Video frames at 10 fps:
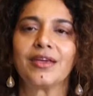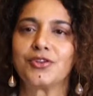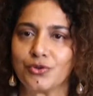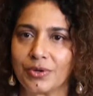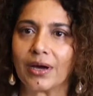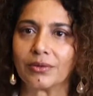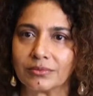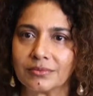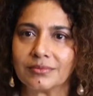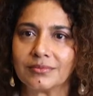get you down,
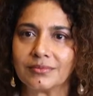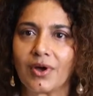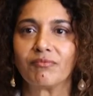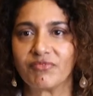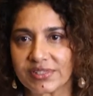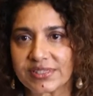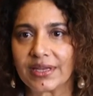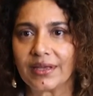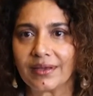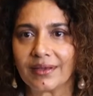
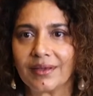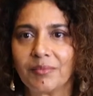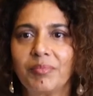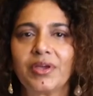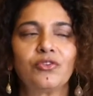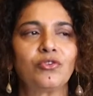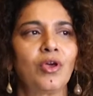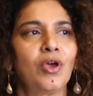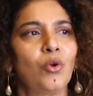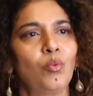obviously, because
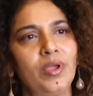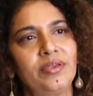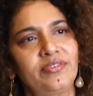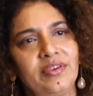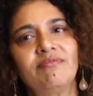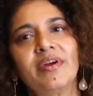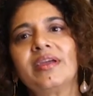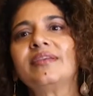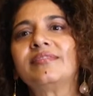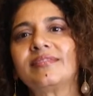we see
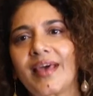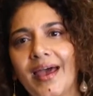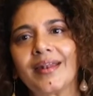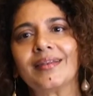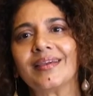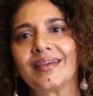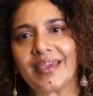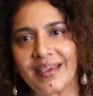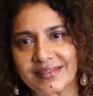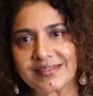very sad
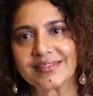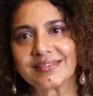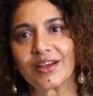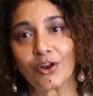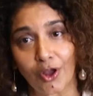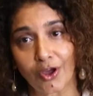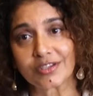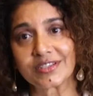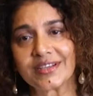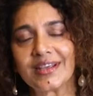cases a
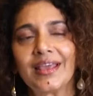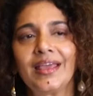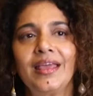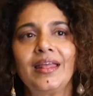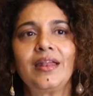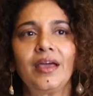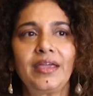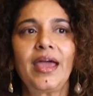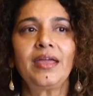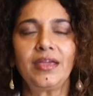lot. Now, it
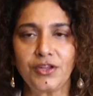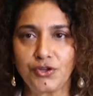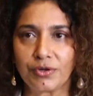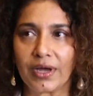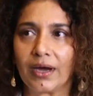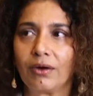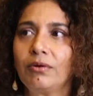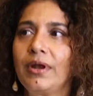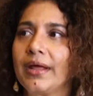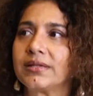can get you
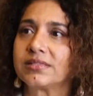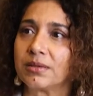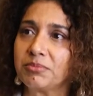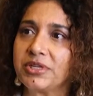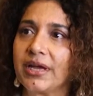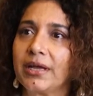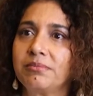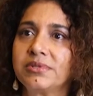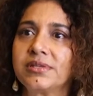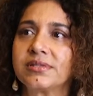down, and
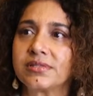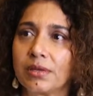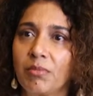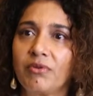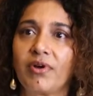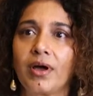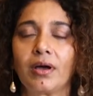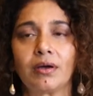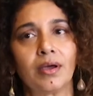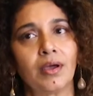sometimes some of our